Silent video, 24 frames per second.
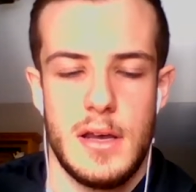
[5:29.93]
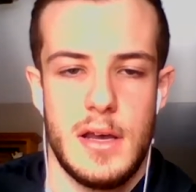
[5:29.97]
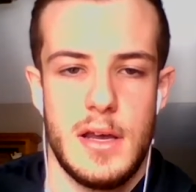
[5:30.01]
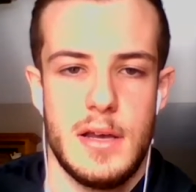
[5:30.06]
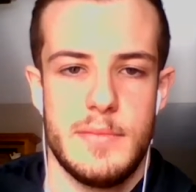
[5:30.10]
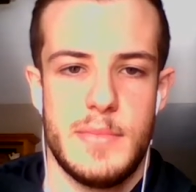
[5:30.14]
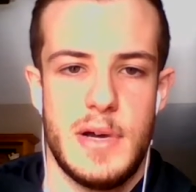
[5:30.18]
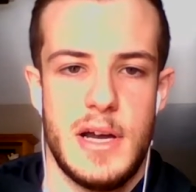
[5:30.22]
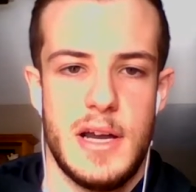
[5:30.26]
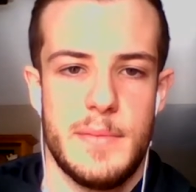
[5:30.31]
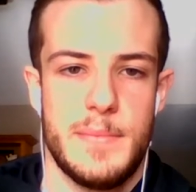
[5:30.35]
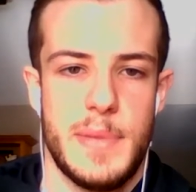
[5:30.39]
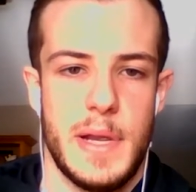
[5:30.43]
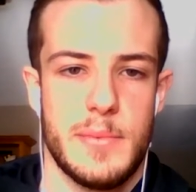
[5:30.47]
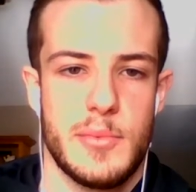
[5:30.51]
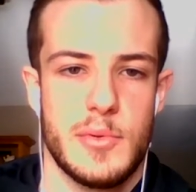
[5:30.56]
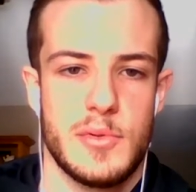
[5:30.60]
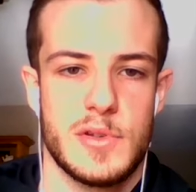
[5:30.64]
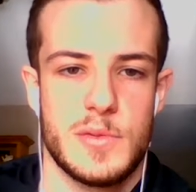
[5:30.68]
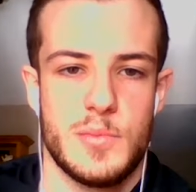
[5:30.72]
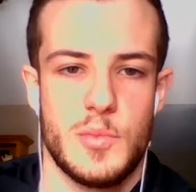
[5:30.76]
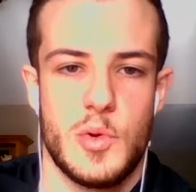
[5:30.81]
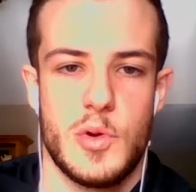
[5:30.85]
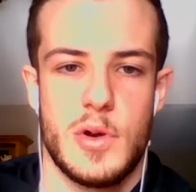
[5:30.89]
my paper
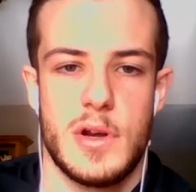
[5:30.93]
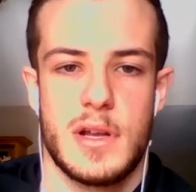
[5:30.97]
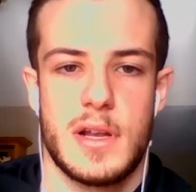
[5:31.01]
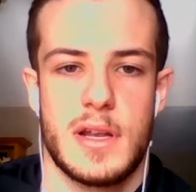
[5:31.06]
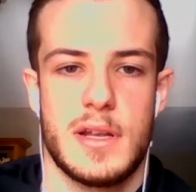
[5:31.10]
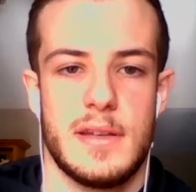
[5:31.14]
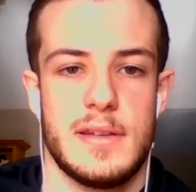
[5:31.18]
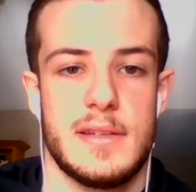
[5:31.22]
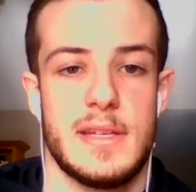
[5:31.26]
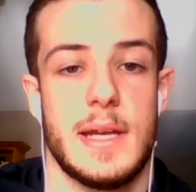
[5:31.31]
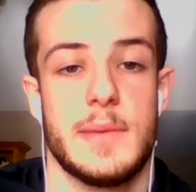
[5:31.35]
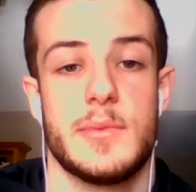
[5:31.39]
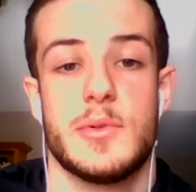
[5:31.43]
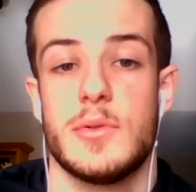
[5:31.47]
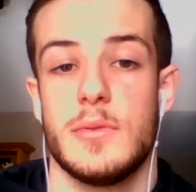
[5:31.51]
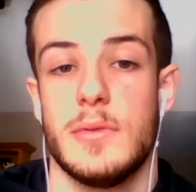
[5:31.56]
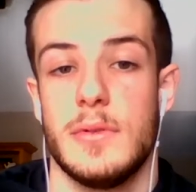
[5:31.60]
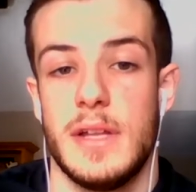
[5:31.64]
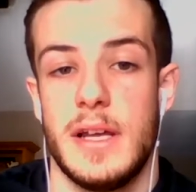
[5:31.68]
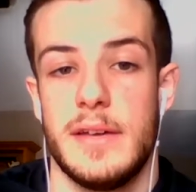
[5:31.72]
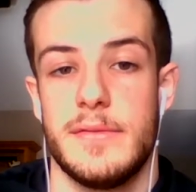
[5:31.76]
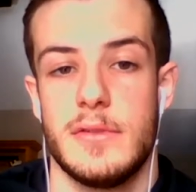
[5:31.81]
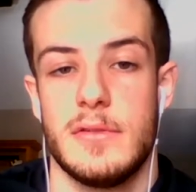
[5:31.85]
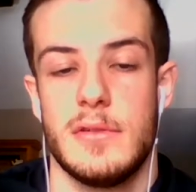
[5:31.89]
was more on a conceptual
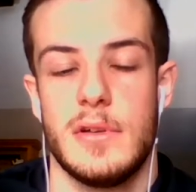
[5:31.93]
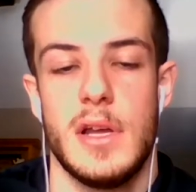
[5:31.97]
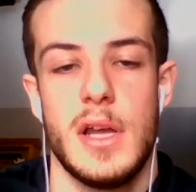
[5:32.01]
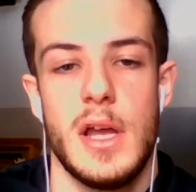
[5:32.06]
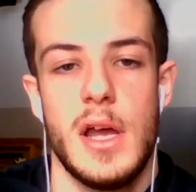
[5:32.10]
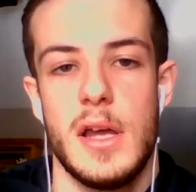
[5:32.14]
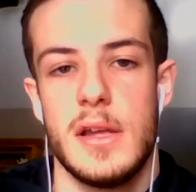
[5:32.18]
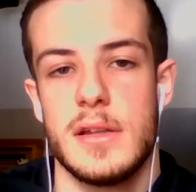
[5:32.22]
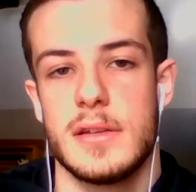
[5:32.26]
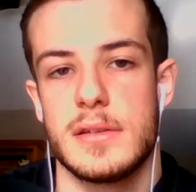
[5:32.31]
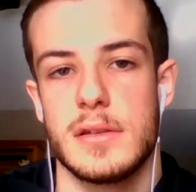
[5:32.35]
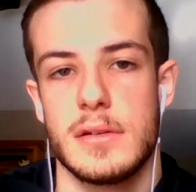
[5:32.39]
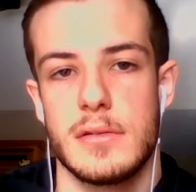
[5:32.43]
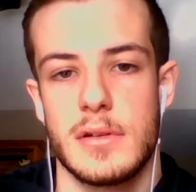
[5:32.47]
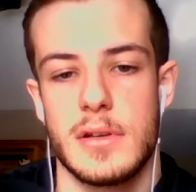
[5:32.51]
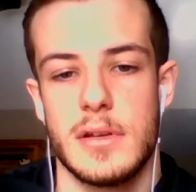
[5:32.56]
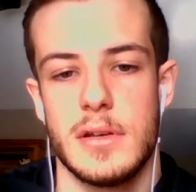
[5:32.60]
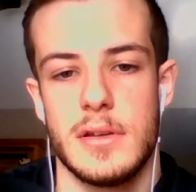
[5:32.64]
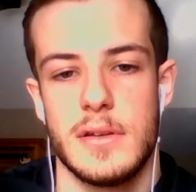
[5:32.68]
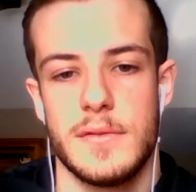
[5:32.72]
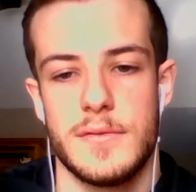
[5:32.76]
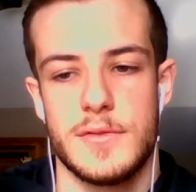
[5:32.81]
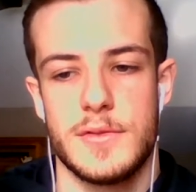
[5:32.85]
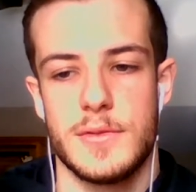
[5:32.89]
level, so could
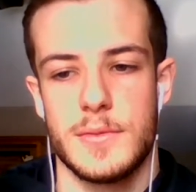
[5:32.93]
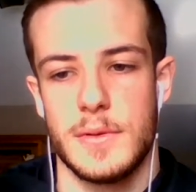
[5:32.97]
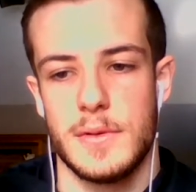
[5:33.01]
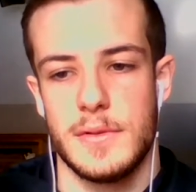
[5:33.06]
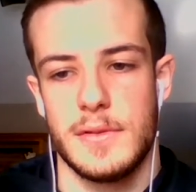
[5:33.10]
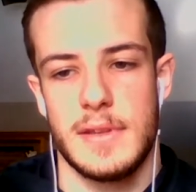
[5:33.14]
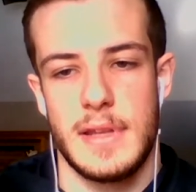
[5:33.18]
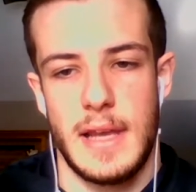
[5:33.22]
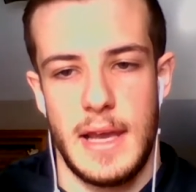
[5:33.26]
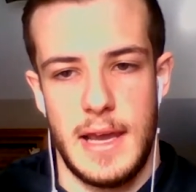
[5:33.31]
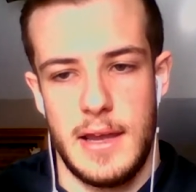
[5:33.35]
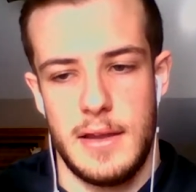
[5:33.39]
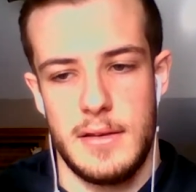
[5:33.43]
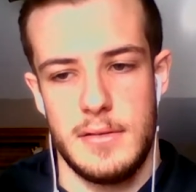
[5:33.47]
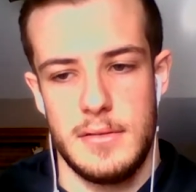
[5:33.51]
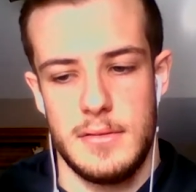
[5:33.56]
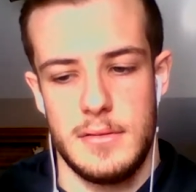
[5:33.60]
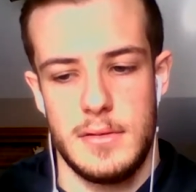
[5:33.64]
have drilled that